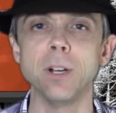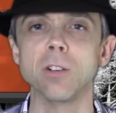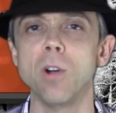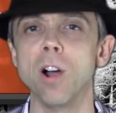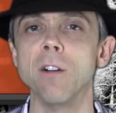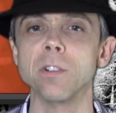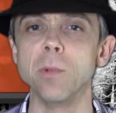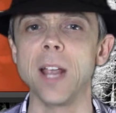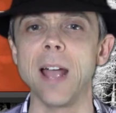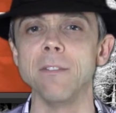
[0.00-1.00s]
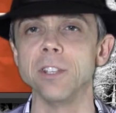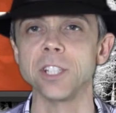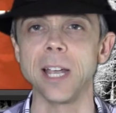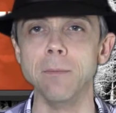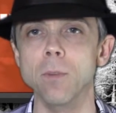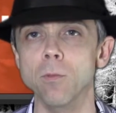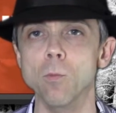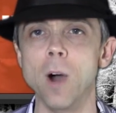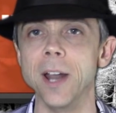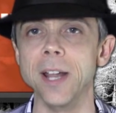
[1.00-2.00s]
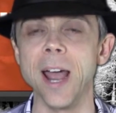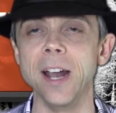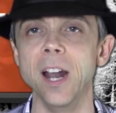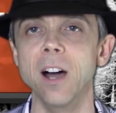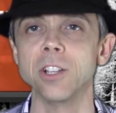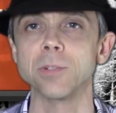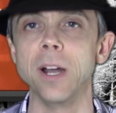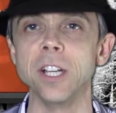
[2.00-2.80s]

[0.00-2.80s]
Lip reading: but quite often we have the same one and last one.